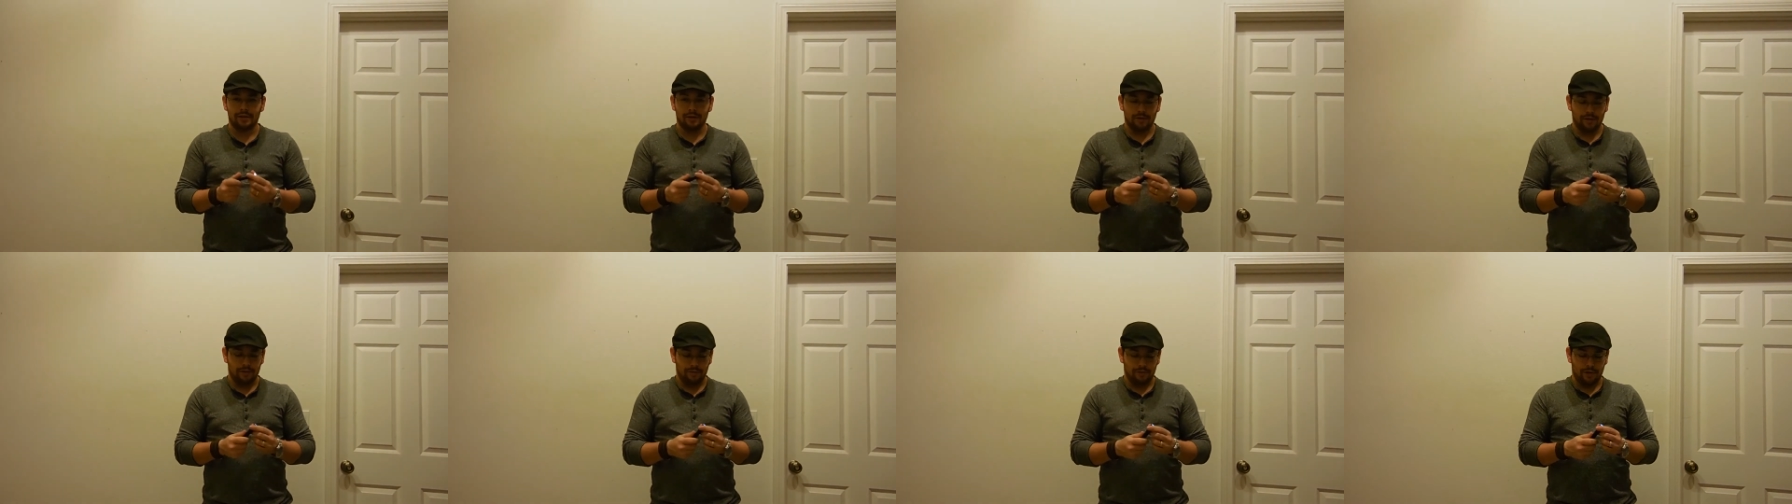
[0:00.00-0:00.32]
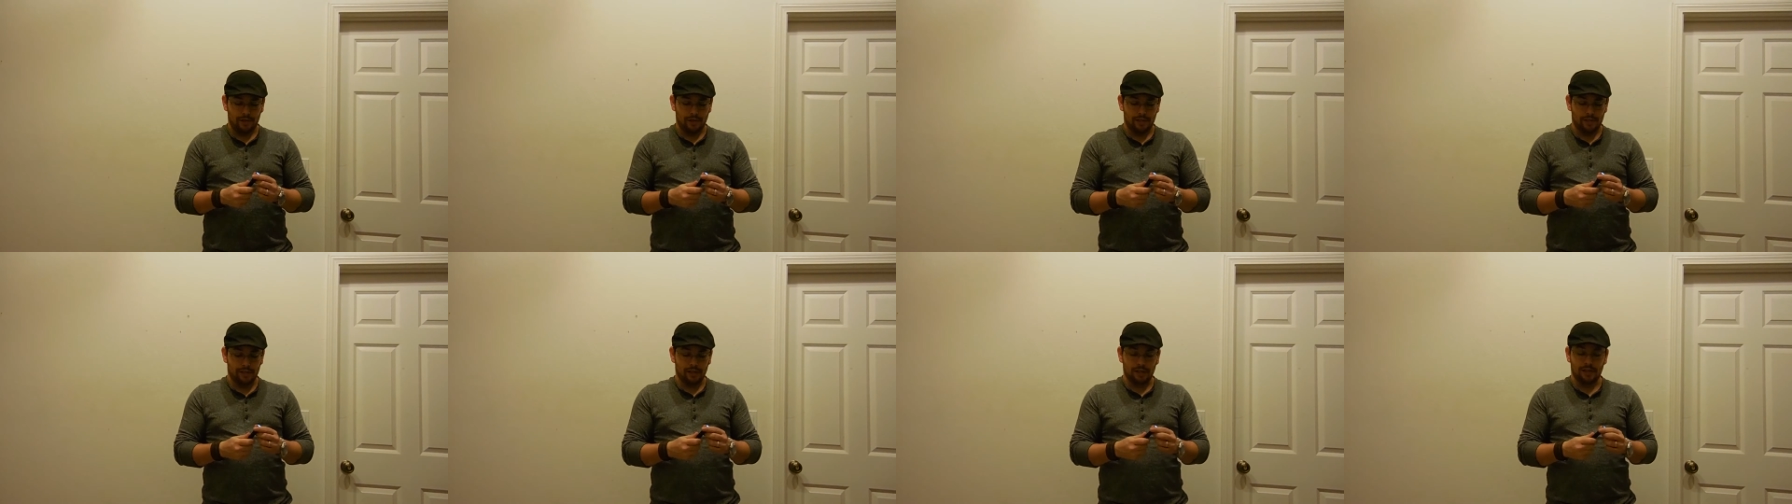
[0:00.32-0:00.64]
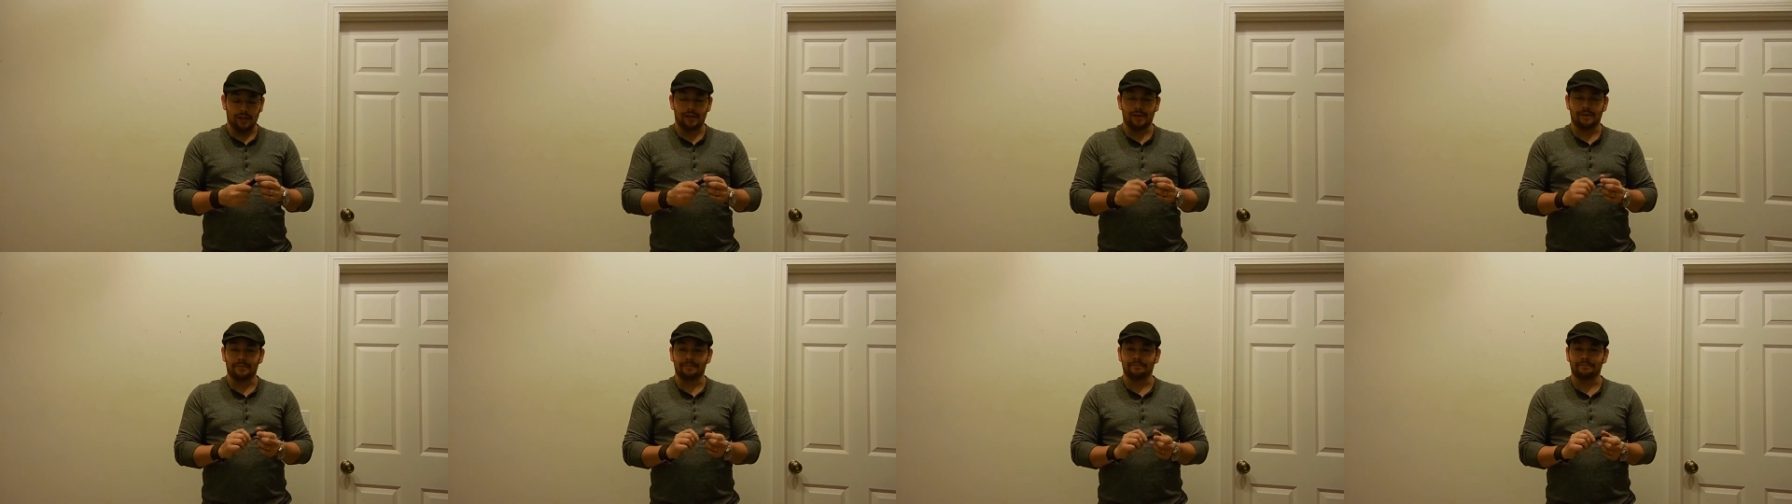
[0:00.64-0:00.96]
was,
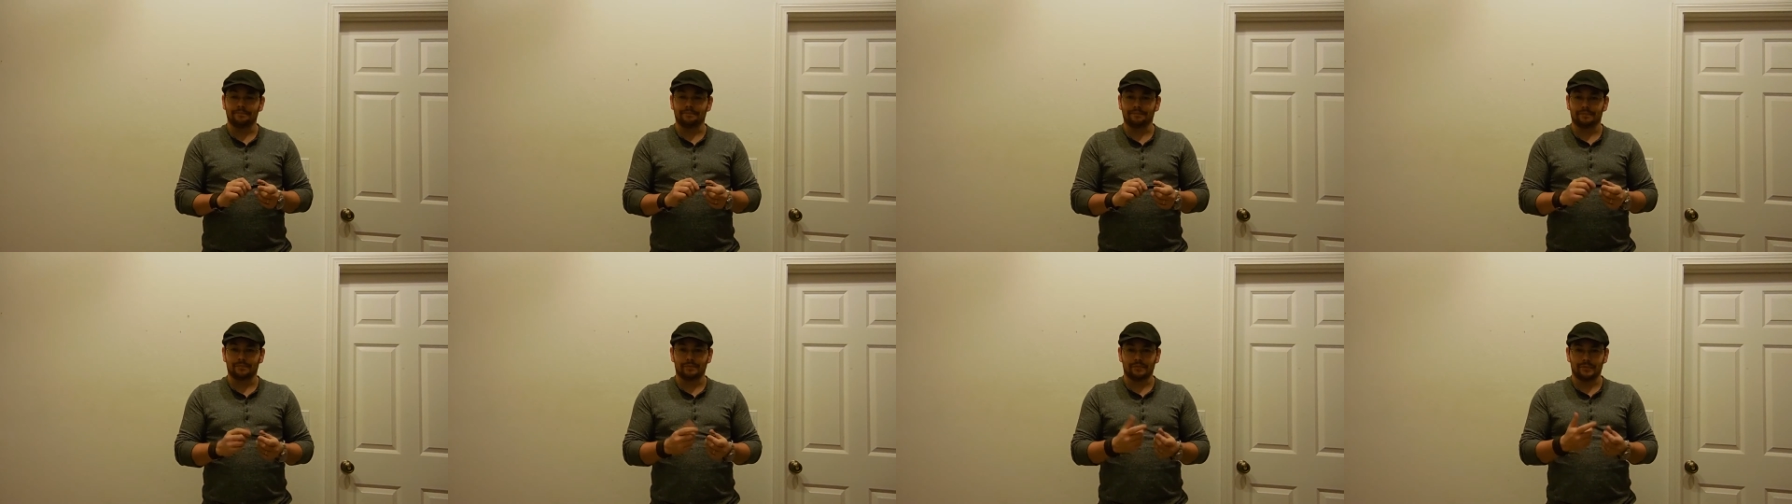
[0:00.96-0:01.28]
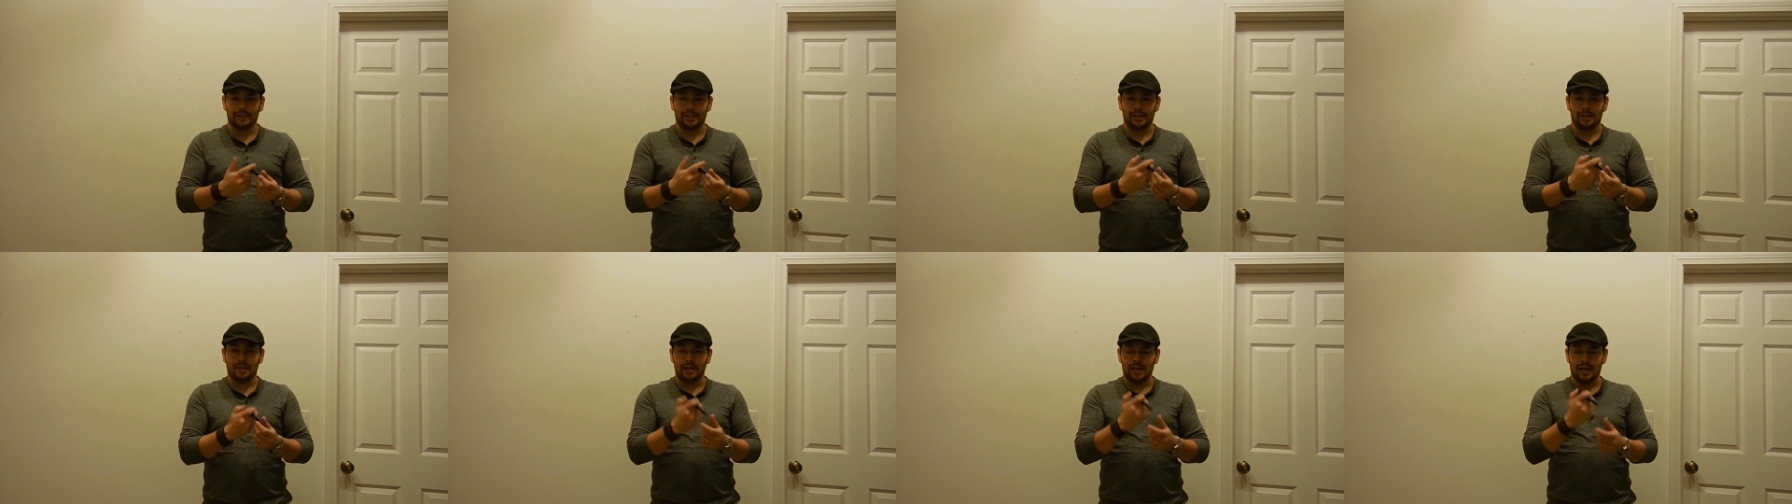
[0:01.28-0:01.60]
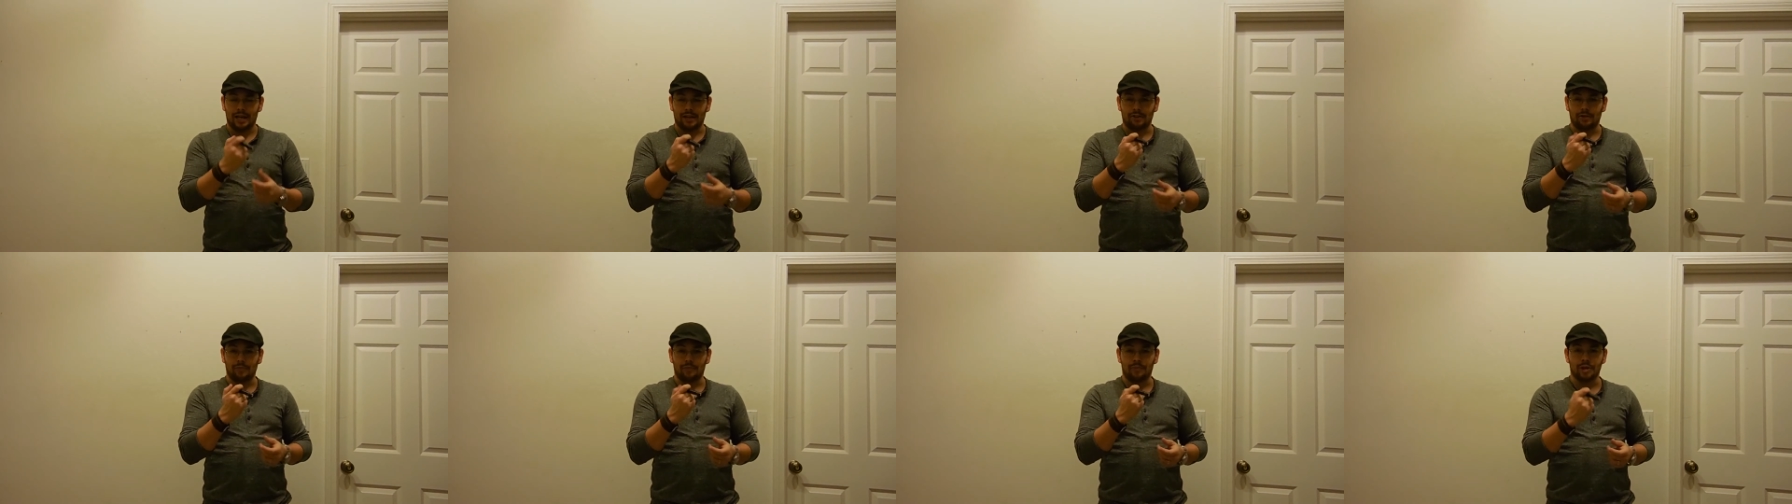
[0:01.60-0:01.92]
it had a
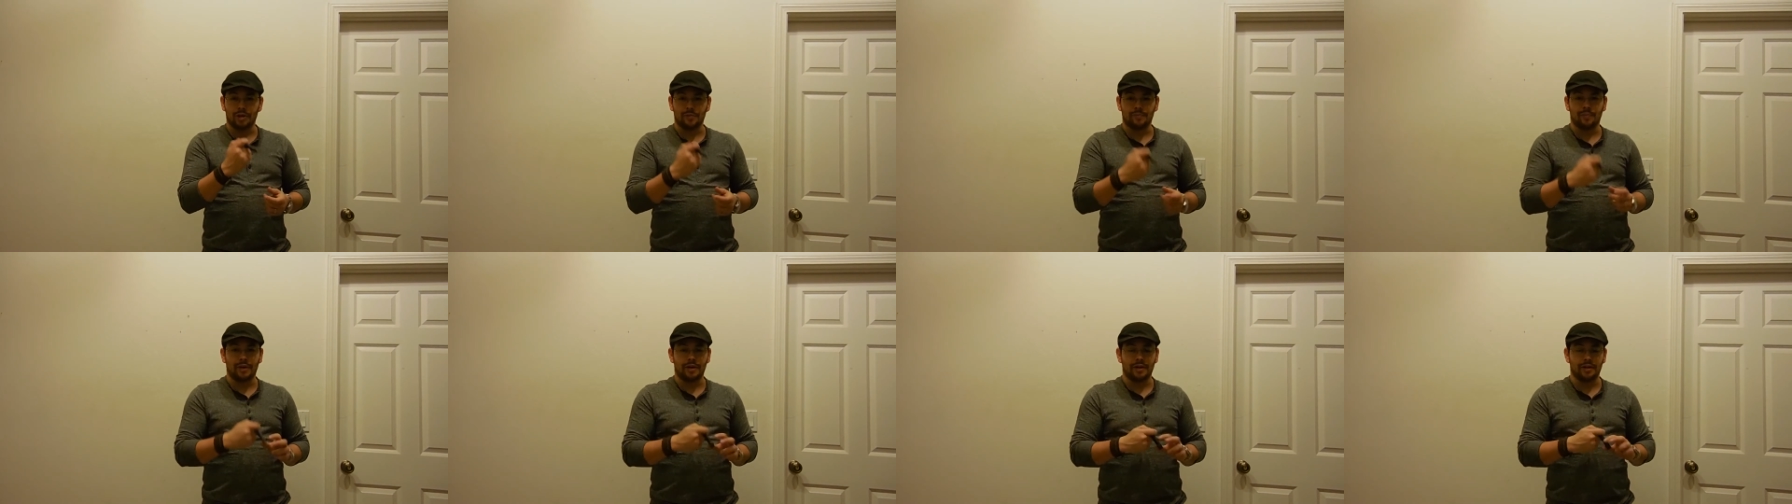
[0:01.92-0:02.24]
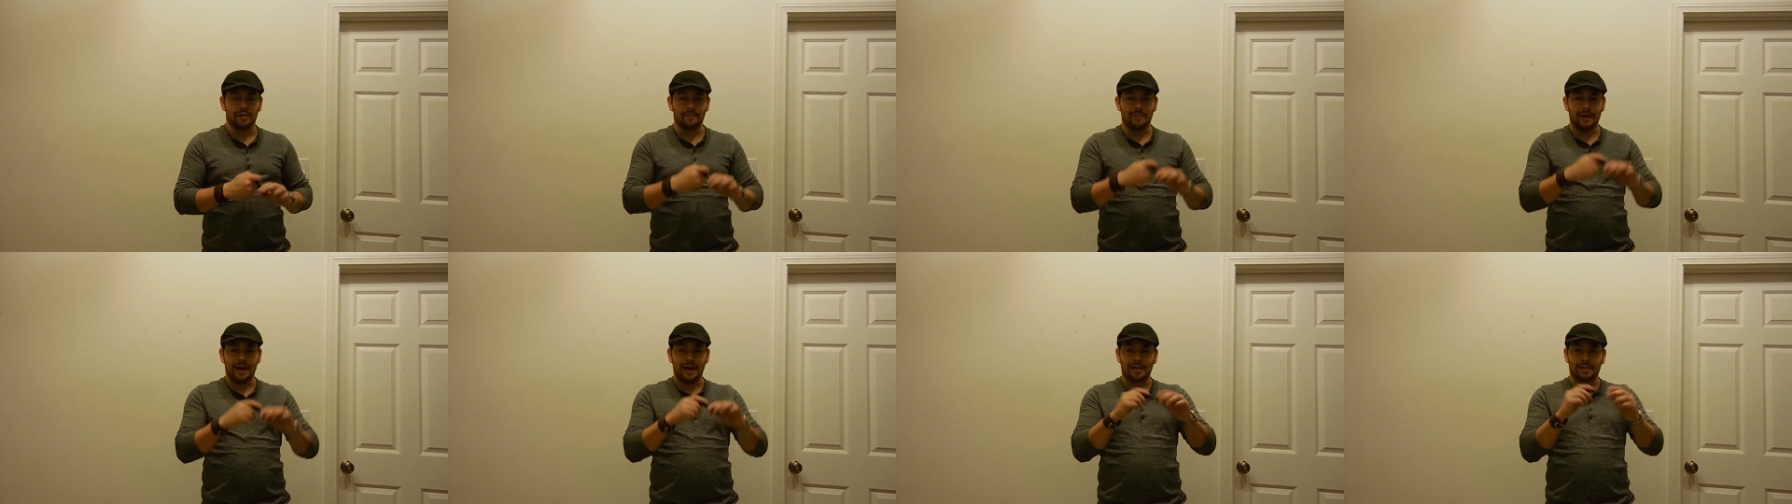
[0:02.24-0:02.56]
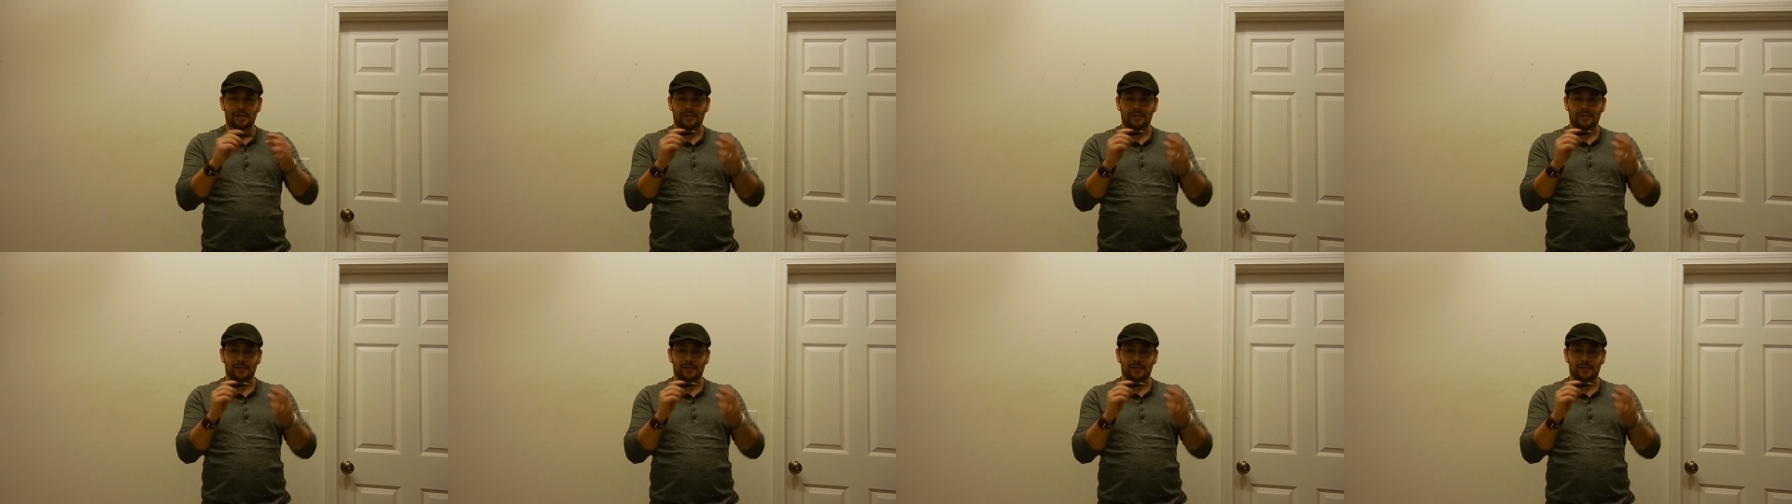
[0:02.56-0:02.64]
little push button in the back,